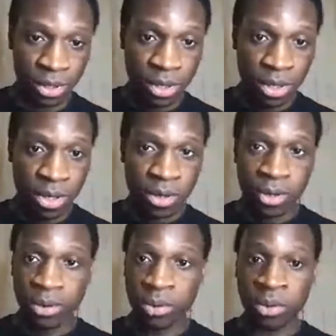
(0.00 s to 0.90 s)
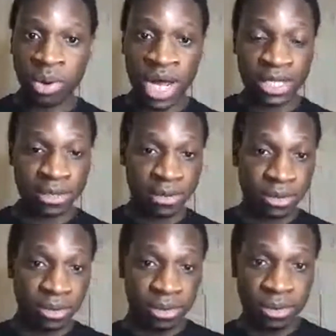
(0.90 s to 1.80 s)
what
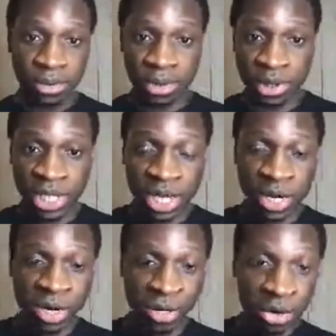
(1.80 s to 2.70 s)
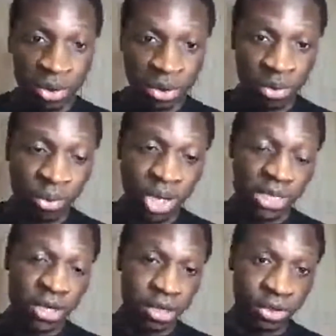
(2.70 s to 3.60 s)
what they are
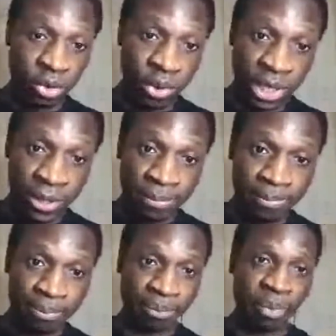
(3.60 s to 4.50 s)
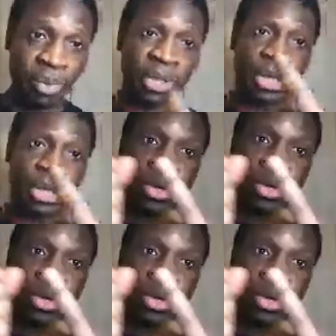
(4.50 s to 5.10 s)
doing, where they